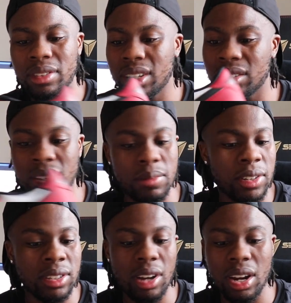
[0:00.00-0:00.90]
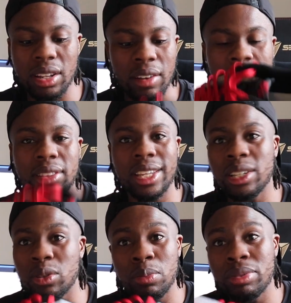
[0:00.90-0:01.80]
think in terms of styling, I think
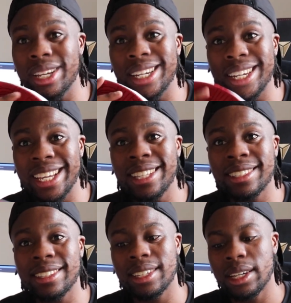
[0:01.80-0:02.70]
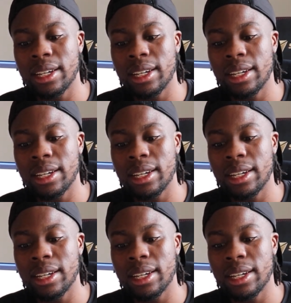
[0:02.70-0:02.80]
these look pretty neat.